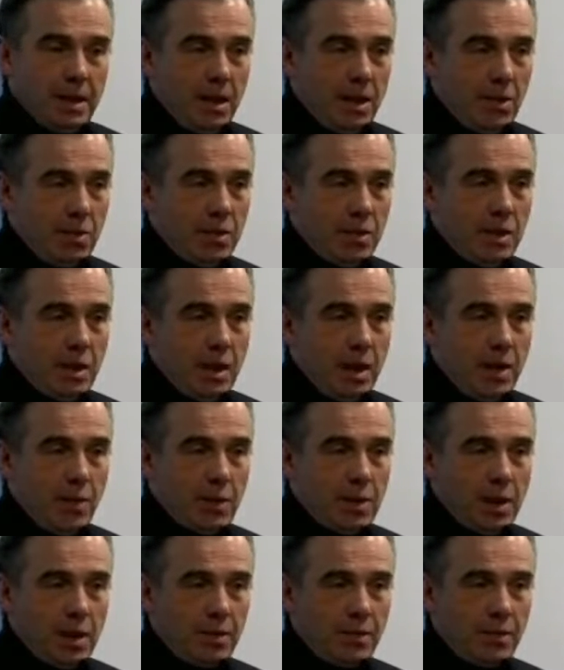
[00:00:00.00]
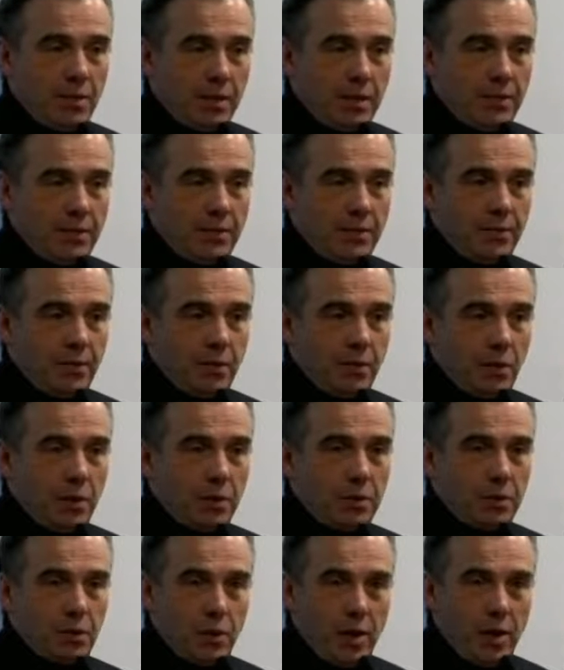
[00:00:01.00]
But now I would like to give the
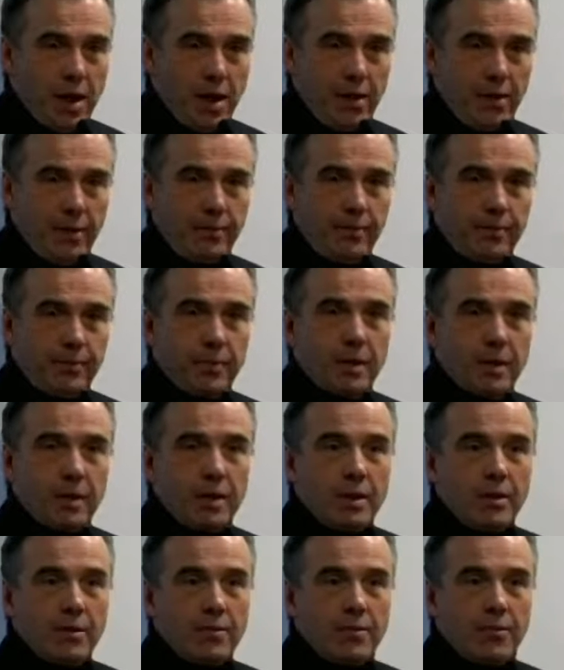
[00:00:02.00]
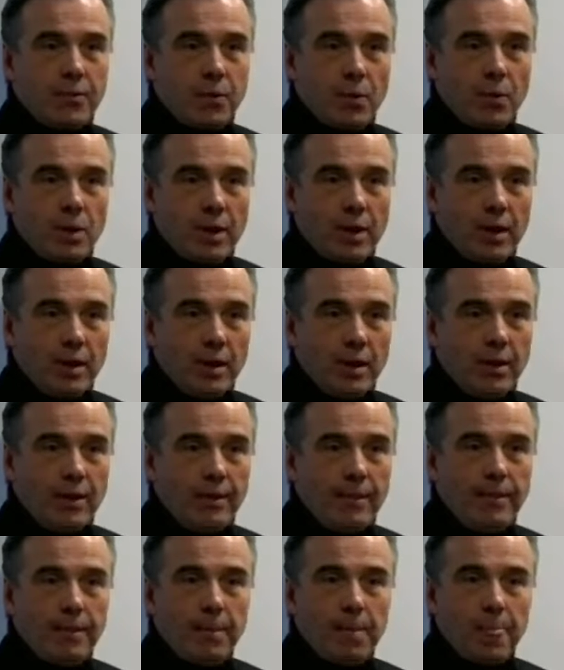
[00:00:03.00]
floor to her for
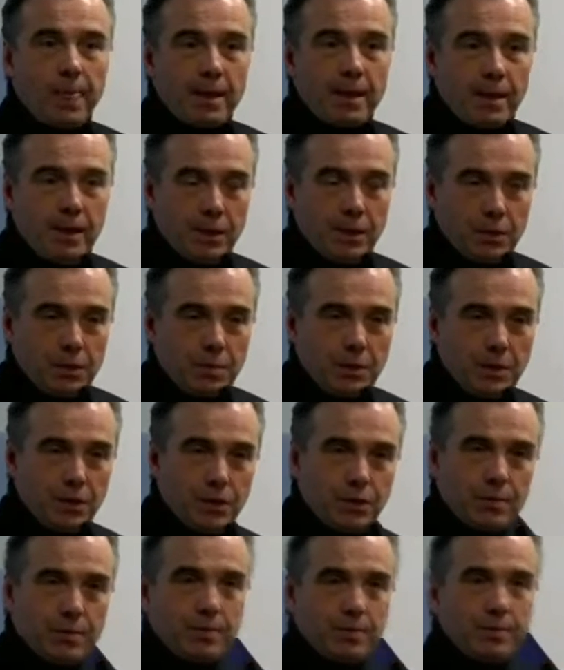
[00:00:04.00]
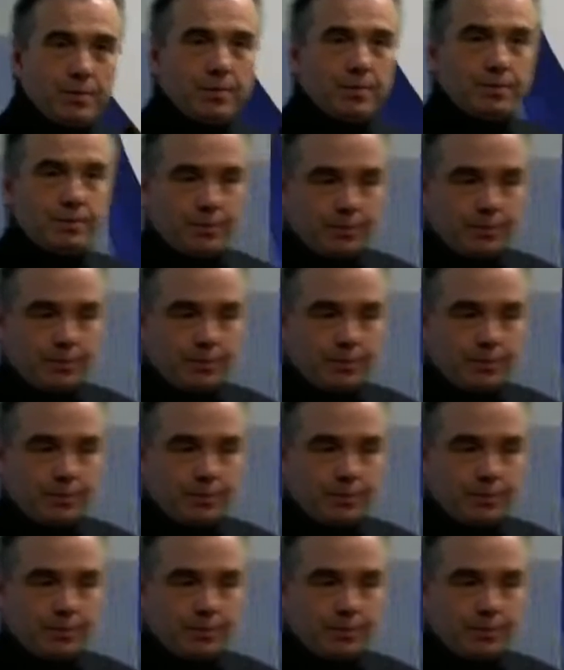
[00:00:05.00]
her keynote speech.